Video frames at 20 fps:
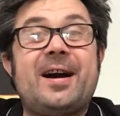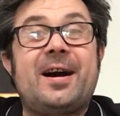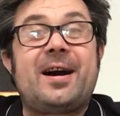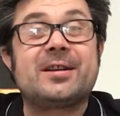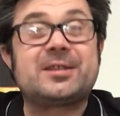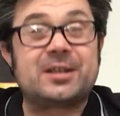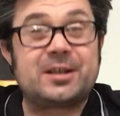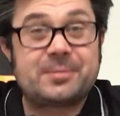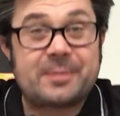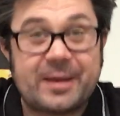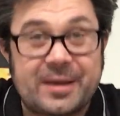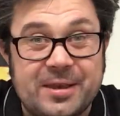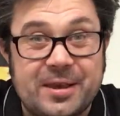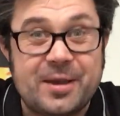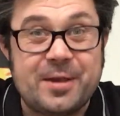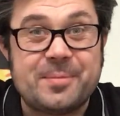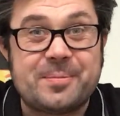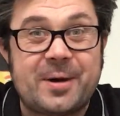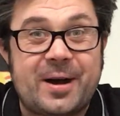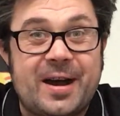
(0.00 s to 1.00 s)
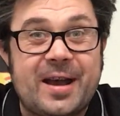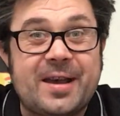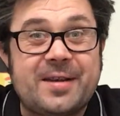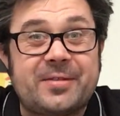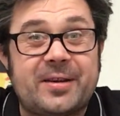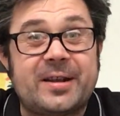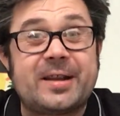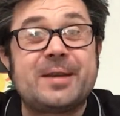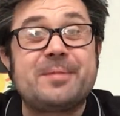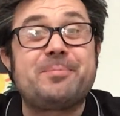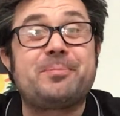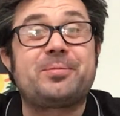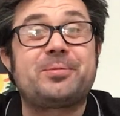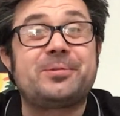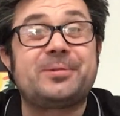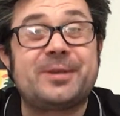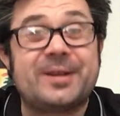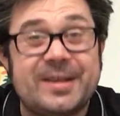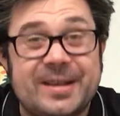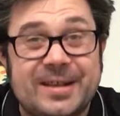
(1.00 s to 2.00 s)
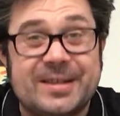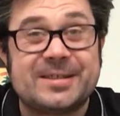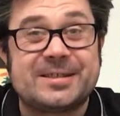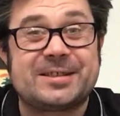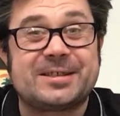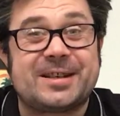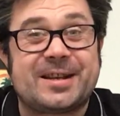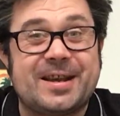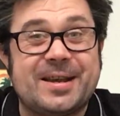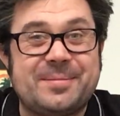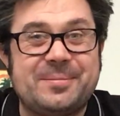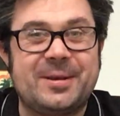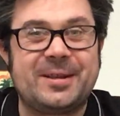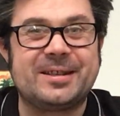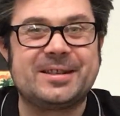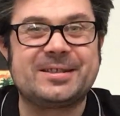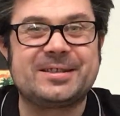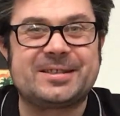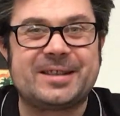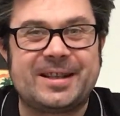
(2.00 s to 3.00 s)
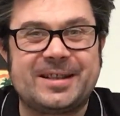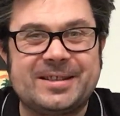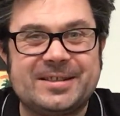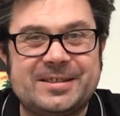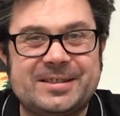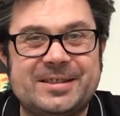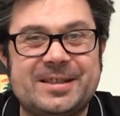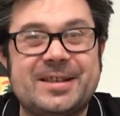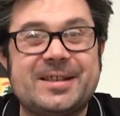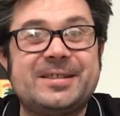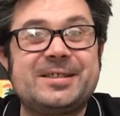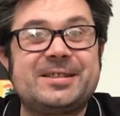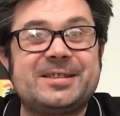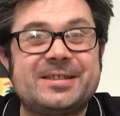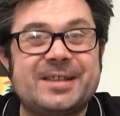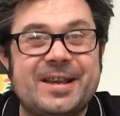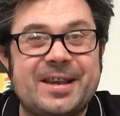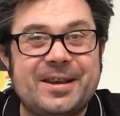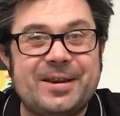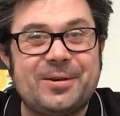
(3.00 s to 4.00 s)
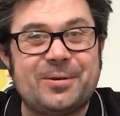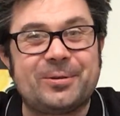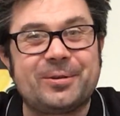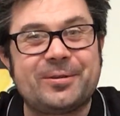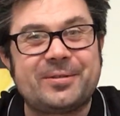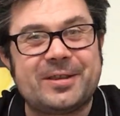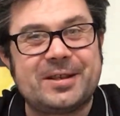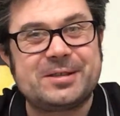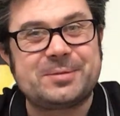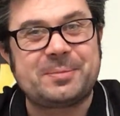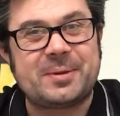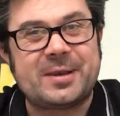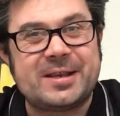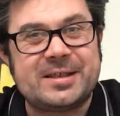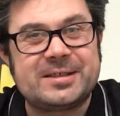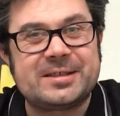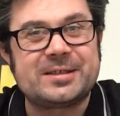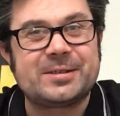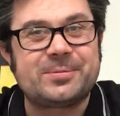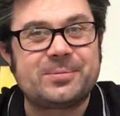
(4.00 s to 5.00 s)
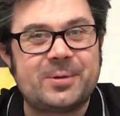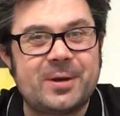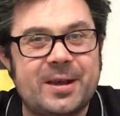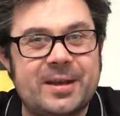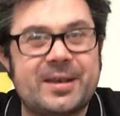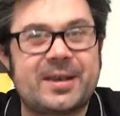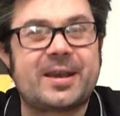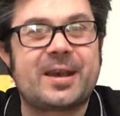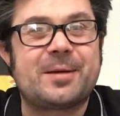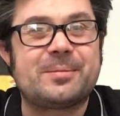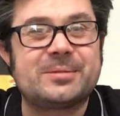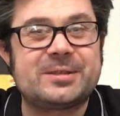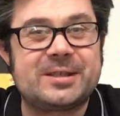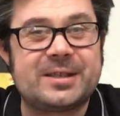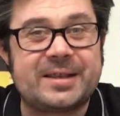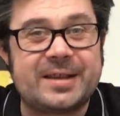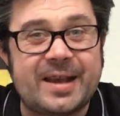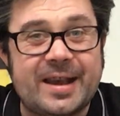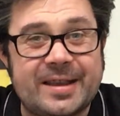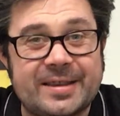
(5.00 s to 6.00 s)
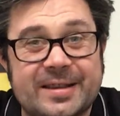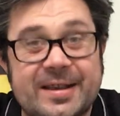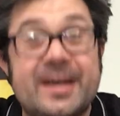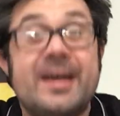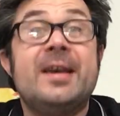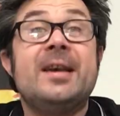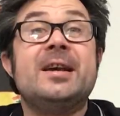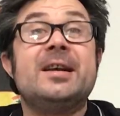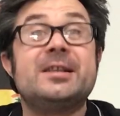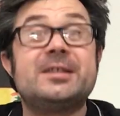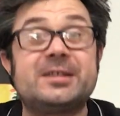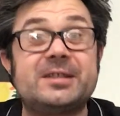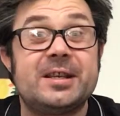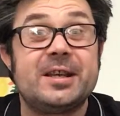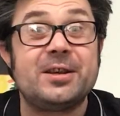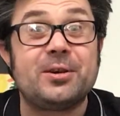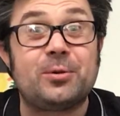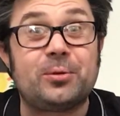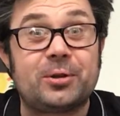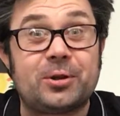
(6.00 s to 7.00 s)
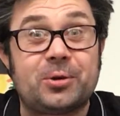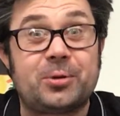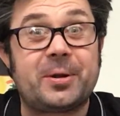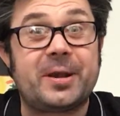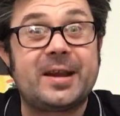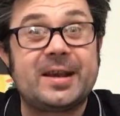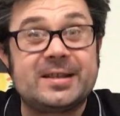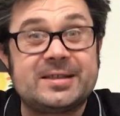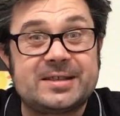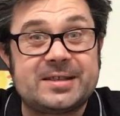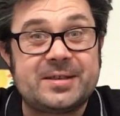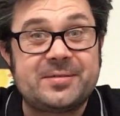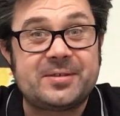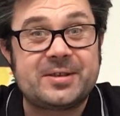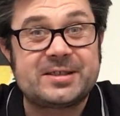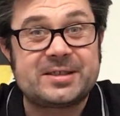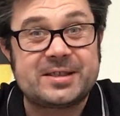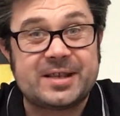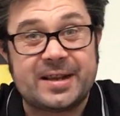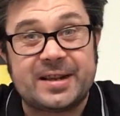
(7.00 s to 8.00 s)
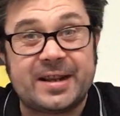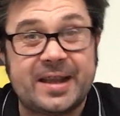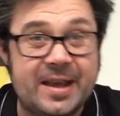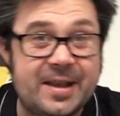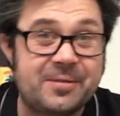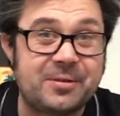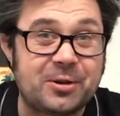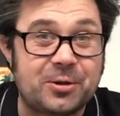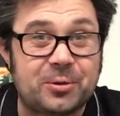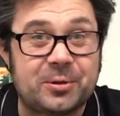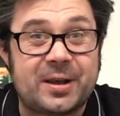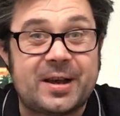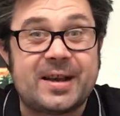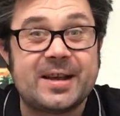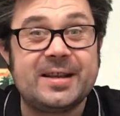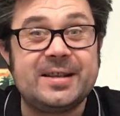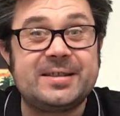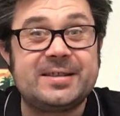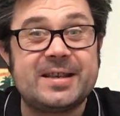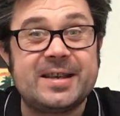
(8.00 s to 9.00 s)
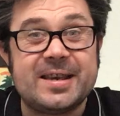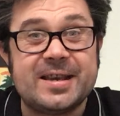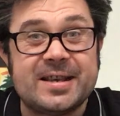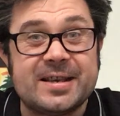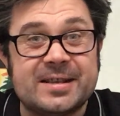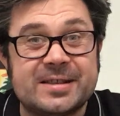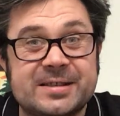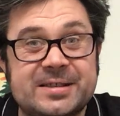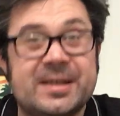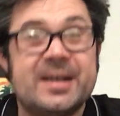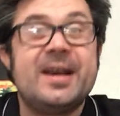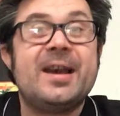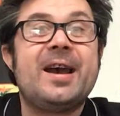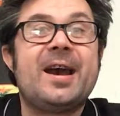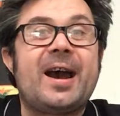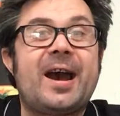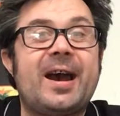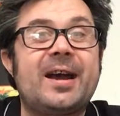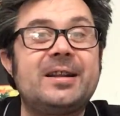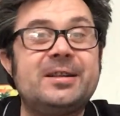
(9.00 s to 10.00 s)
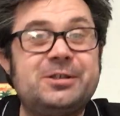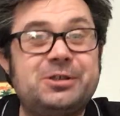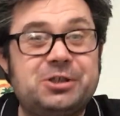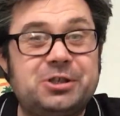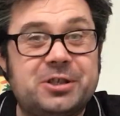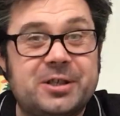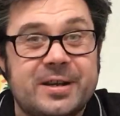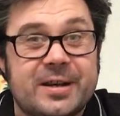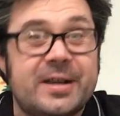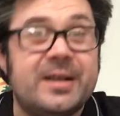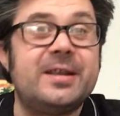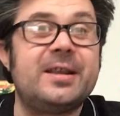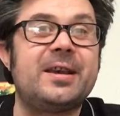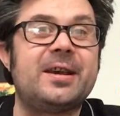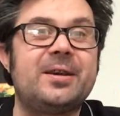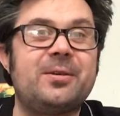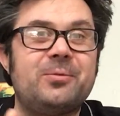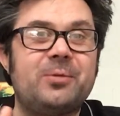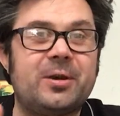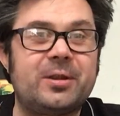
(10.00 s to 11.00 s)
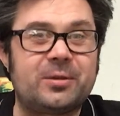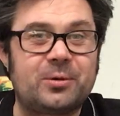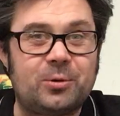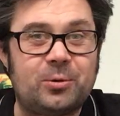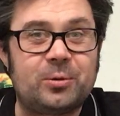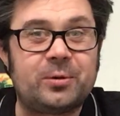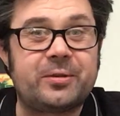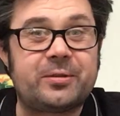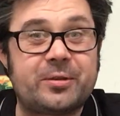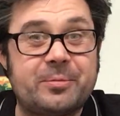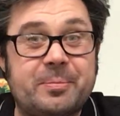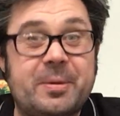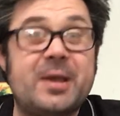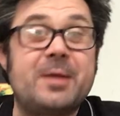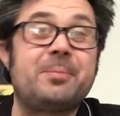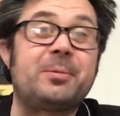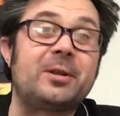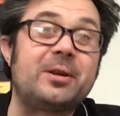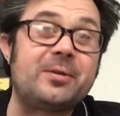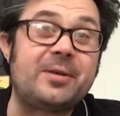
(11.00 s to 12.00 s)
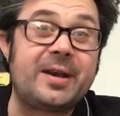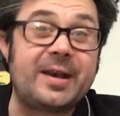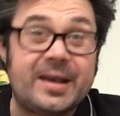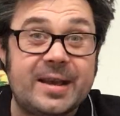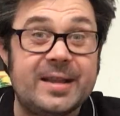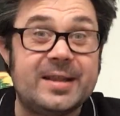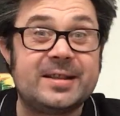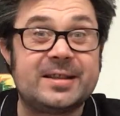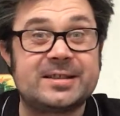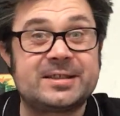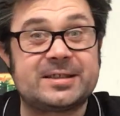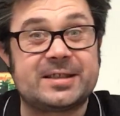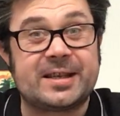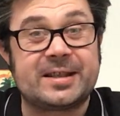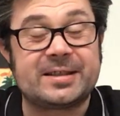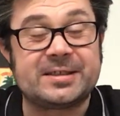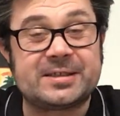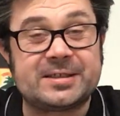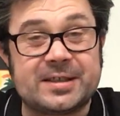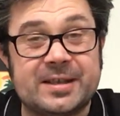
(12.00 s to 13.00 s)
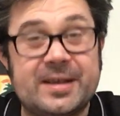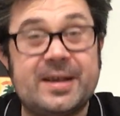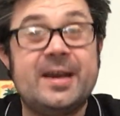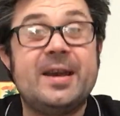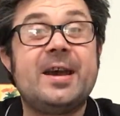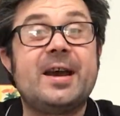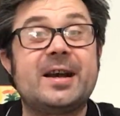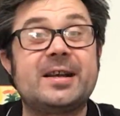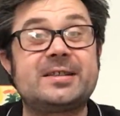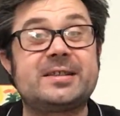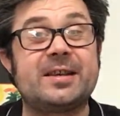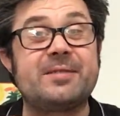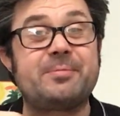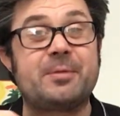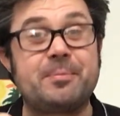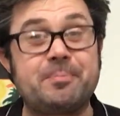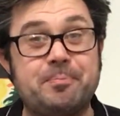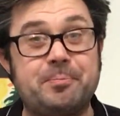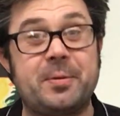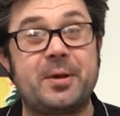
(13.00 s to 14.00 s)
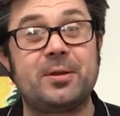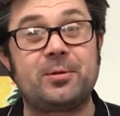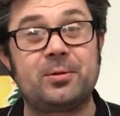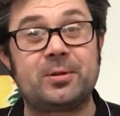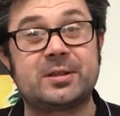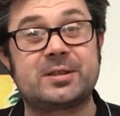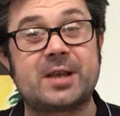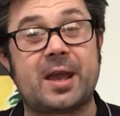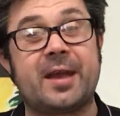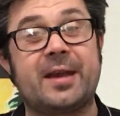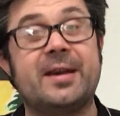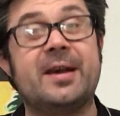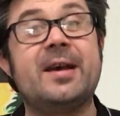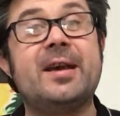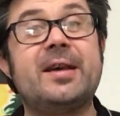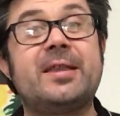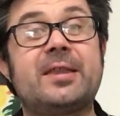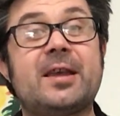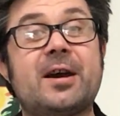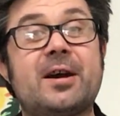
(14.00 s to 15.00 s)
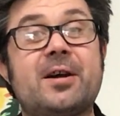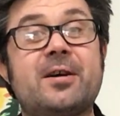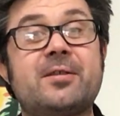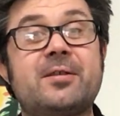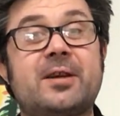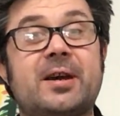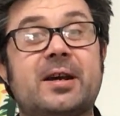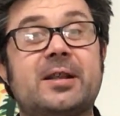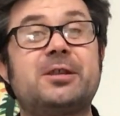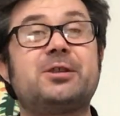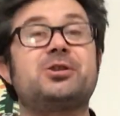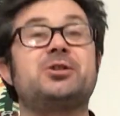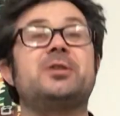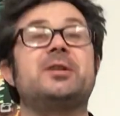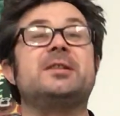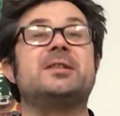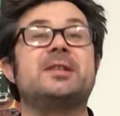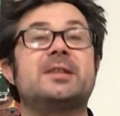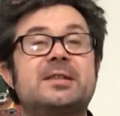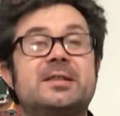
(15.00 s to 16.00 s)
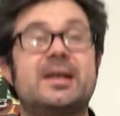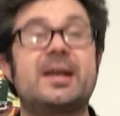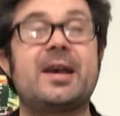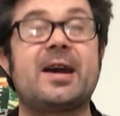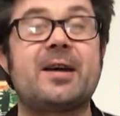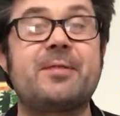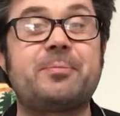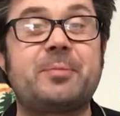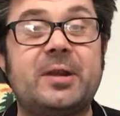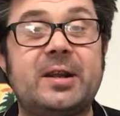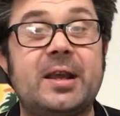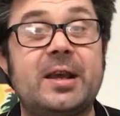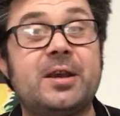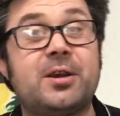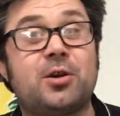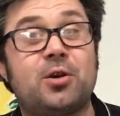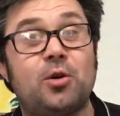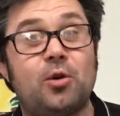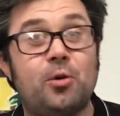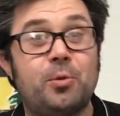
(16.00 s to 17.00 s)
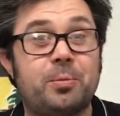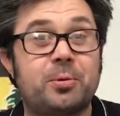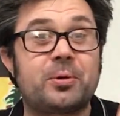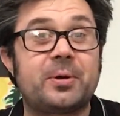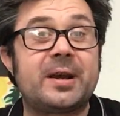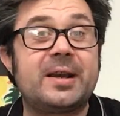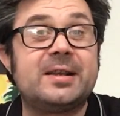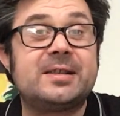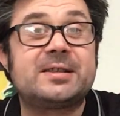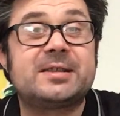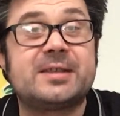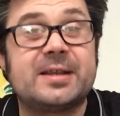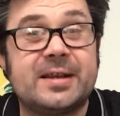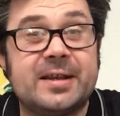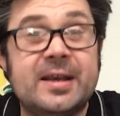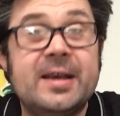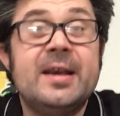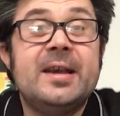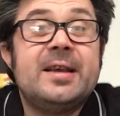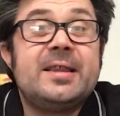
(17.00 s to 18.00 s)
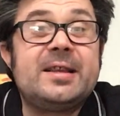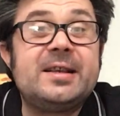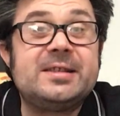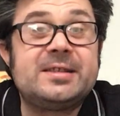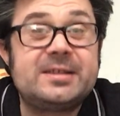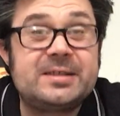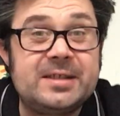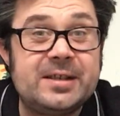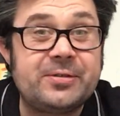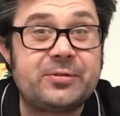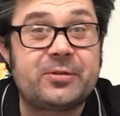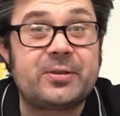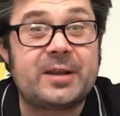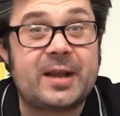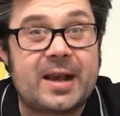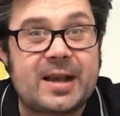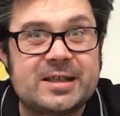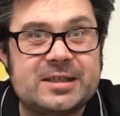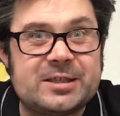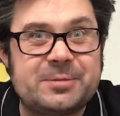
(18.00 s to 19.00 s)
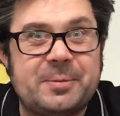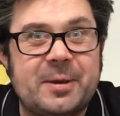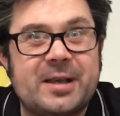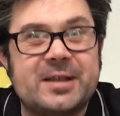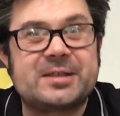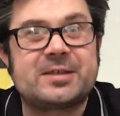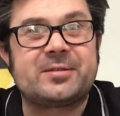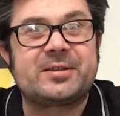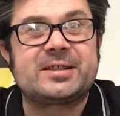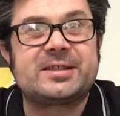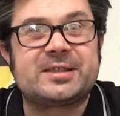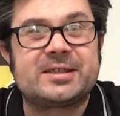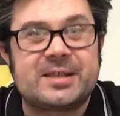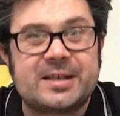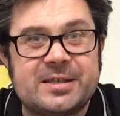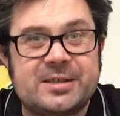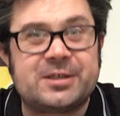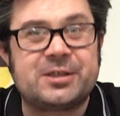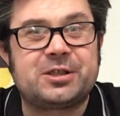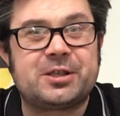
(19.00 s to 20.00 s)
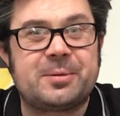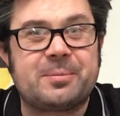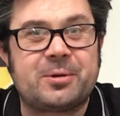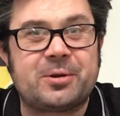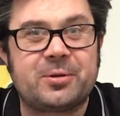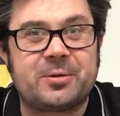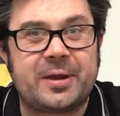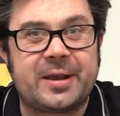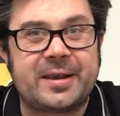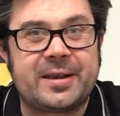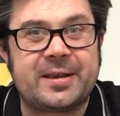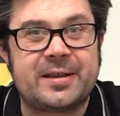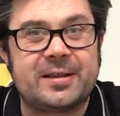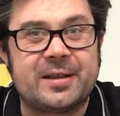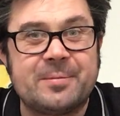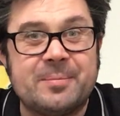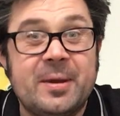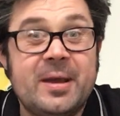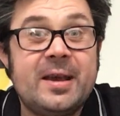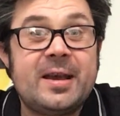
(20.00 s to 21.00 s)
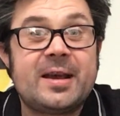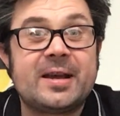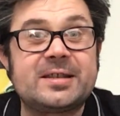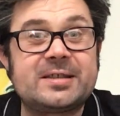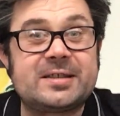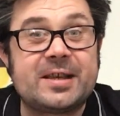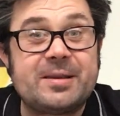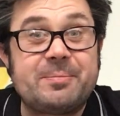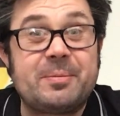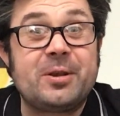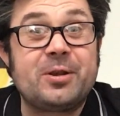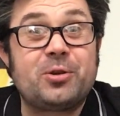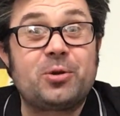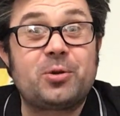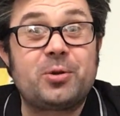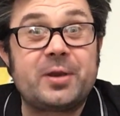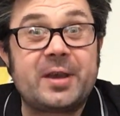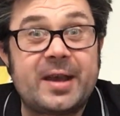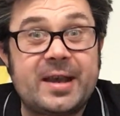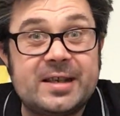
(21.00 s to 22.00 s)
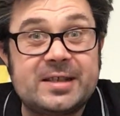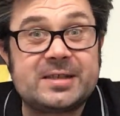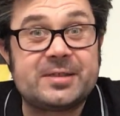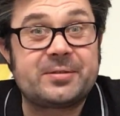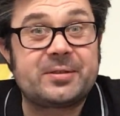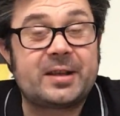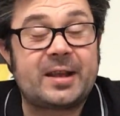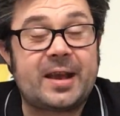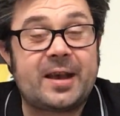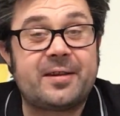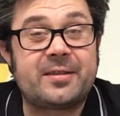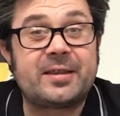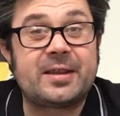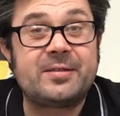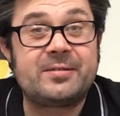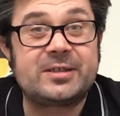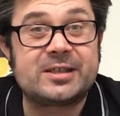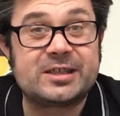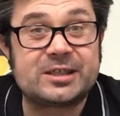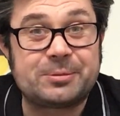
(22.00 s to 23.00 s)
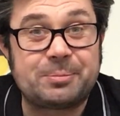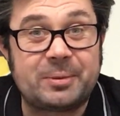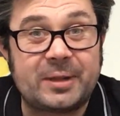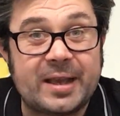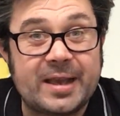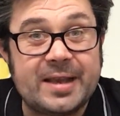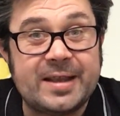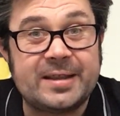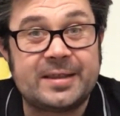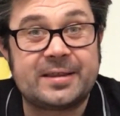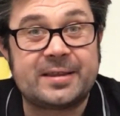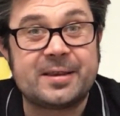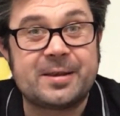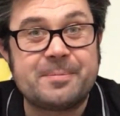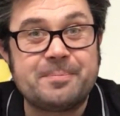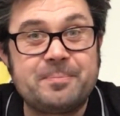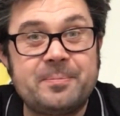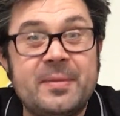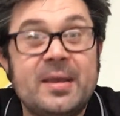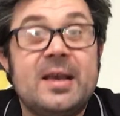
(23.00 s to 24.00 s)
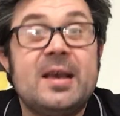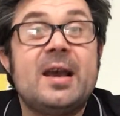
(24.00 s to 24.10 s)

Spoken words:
I don't know about you, but I have had a brilliant time in the centre, seeing all of these pieces of work come together, seeing all the creativity and hearing all the ideas, and journeying with all of the people who are in the centre as they've been building their own countries, as they have been incorporating these different aspects of the citizenship curriculum, as they've been creative in how they displayed them.